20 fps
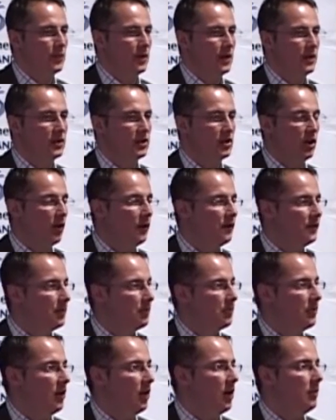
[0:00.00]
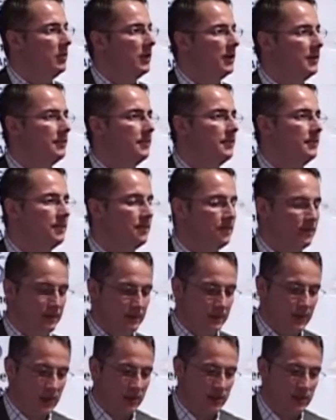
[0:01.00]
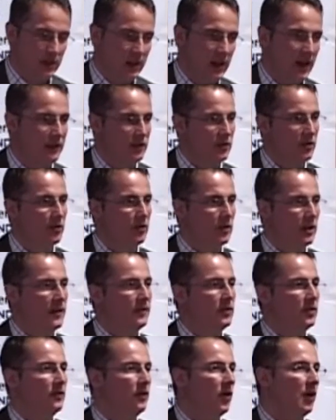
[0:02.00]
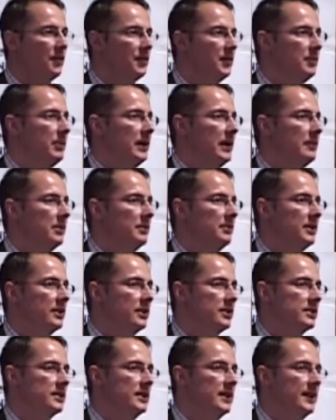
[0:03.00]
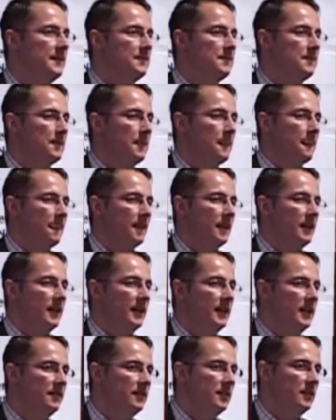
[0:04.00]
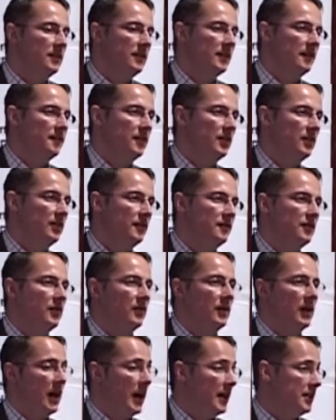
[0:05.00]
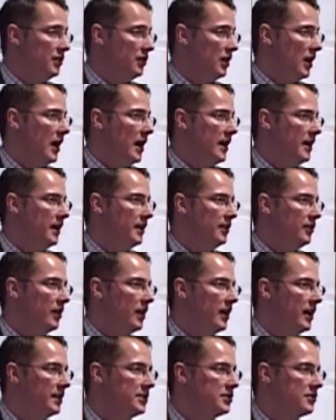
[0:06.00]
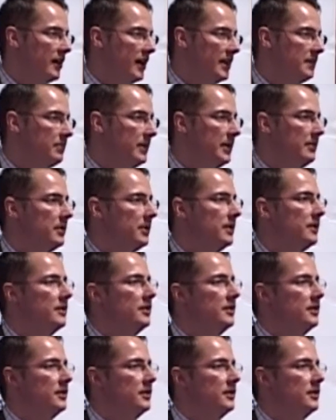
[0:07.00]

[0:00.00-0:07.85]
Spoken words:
solve the problem, because you have to involve the people. Because even if you hire trained people